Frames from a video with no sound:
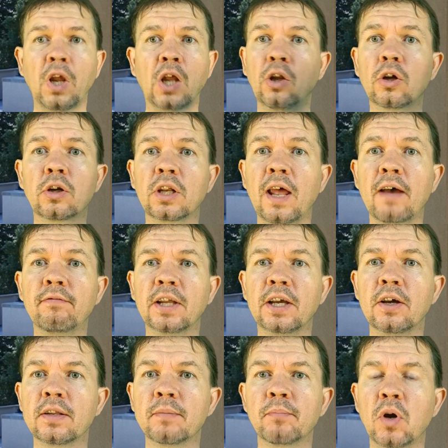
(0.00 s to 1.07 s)
Looked lovely
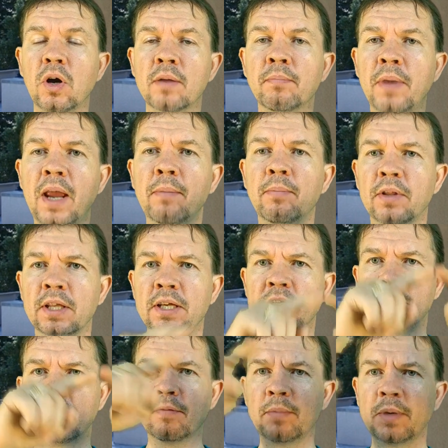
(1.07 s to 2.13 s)
on paper.
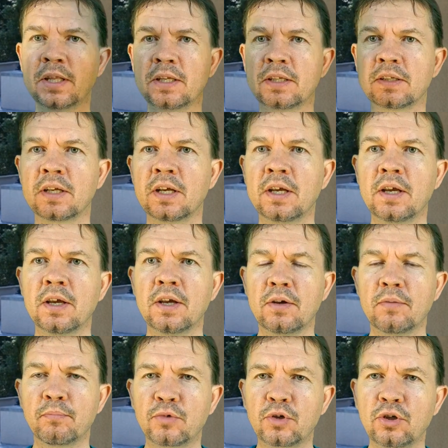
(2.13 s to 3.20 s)
They'd give me these
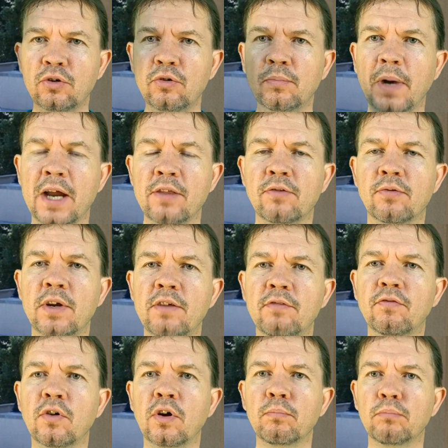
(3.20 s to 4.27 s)
2 by 3
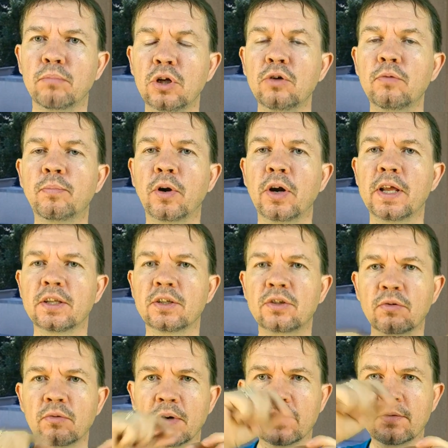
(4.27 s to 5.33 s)
foot
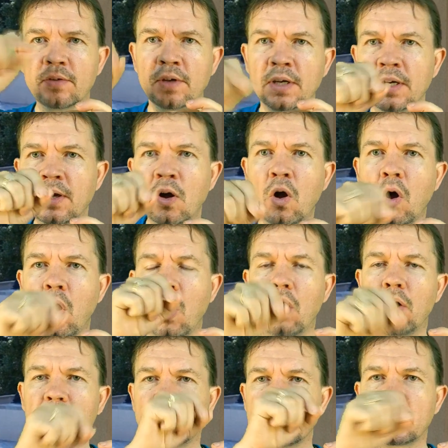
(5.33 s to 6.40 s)
blueprints with
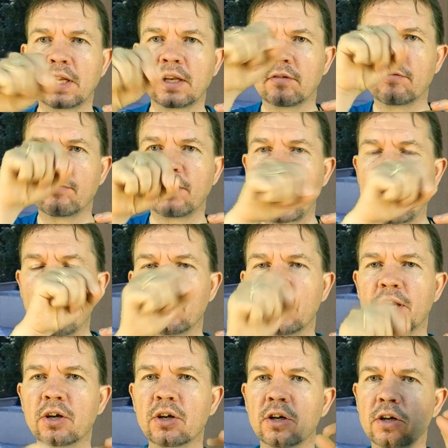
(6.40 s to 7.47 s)
all these little flowery
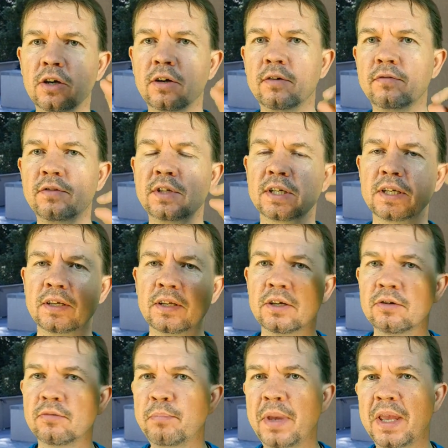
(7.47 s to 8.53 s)
curves and,
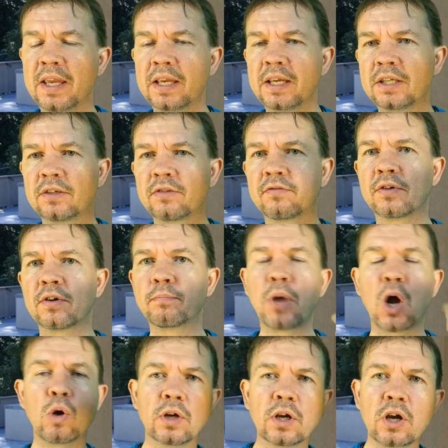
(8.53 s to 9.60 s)
P's for
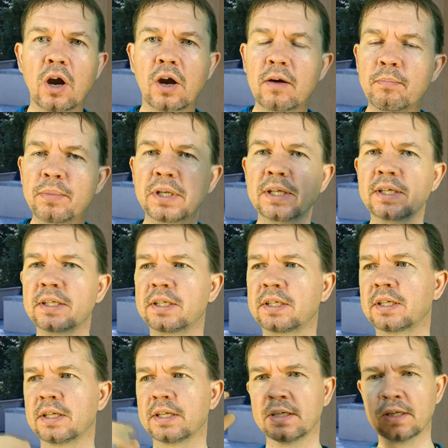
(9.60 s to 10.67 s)
podocarpus
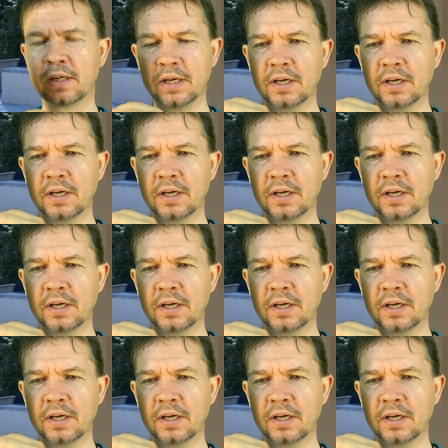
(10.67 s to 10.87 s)
and